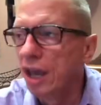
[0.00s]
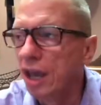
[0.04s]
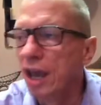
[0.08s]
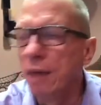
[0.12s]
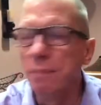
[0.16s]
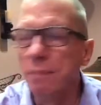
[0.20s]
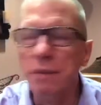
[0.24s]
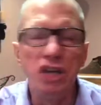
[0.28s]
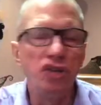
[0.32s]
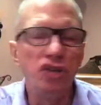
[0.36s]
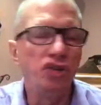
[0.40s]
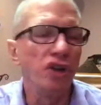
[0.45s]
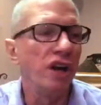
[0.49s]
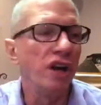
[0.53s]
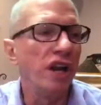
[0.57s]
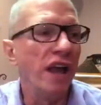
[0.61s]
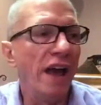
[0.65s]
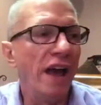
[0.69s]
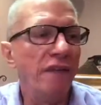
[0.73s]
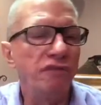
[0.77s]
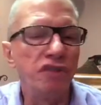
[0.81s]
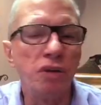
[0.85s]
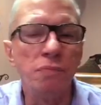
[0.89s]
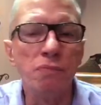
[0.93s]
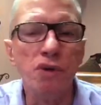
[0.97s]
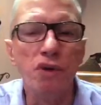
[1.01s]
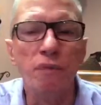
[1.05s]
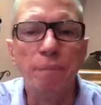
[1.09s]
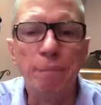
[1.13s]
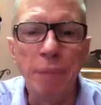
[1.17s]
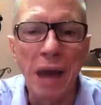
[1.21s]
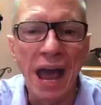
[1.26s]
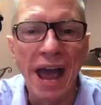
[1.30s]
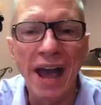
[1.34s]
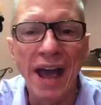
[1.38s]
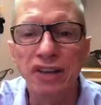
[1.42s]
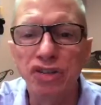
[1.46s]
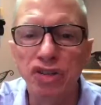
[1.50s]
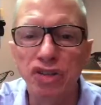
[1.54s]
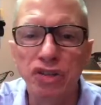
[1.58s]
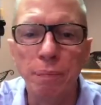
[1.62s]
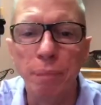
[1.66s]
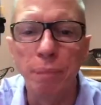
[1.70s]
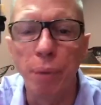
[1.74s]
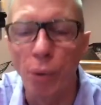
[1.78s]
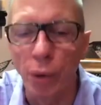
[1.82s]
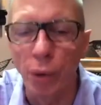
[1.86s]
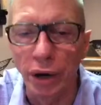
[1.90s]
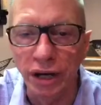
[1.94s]
It means you're going to have to move past the
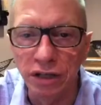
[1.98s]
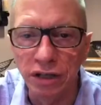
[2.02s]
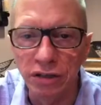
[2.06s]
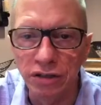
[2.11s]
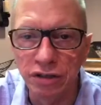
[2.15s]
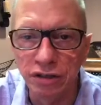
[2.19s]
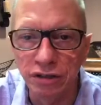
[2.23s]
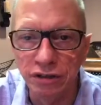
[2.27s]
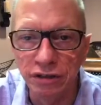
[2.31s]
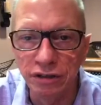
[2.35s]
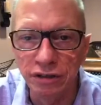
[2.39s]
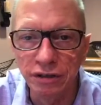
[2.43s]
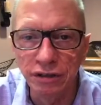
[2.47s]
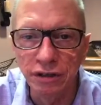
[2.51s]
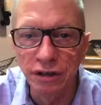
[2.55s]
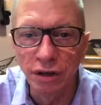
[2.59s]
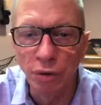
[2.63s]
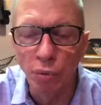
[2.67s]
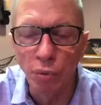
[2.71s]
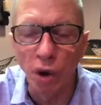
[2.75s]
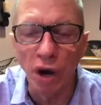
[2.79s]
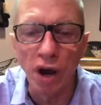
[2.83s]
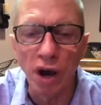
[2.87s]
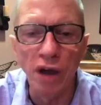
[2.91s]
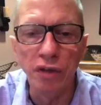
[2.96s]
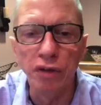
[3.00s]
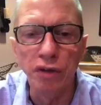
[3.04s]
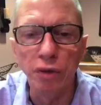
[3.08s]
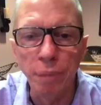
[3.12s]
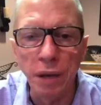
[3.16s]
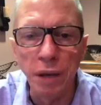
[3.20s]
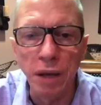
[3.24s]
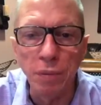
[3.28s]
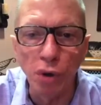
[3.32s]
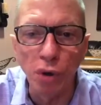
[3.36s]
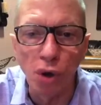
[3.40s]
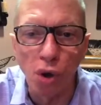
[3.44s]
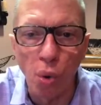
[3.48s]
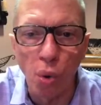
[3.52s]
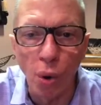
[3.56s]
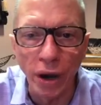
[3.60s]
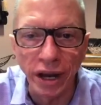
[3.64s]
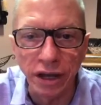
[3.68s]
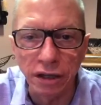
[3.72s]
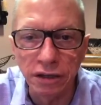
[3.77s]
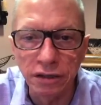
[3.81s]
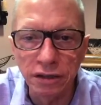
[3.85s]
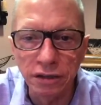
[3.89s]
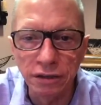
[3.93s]
point where other people
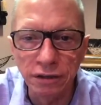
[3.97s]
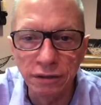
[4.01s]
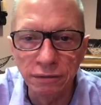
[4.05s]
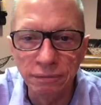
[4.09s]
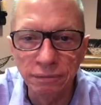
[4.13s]
quit.